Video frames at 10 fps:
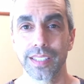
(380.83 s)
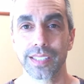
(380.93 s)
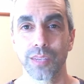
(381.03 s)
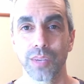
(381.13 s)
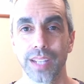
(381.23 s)
It's
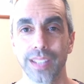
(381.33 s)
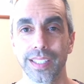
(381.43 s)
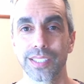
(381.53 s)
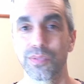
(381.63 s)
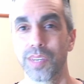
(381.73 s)
like what I
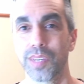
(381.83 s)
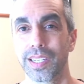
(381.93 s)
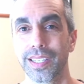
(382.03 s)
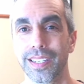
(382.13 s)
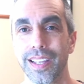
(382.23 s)
think is
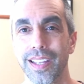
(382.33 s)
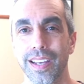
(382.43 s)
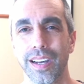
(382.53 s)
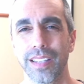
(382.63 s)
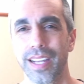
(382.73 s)
funny. And
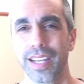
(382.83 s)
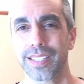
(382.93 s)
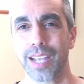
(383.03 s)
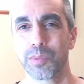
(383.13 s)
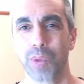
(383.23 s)
a lot of
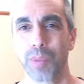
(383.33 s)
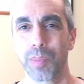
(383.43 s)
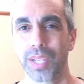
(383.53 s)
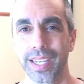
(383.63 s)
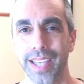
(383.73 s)
times when I
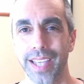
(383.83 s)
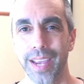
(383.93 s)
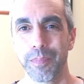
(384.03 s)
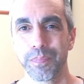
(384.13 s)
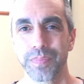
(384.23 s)
play a
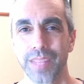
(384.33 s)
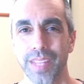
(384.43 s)
game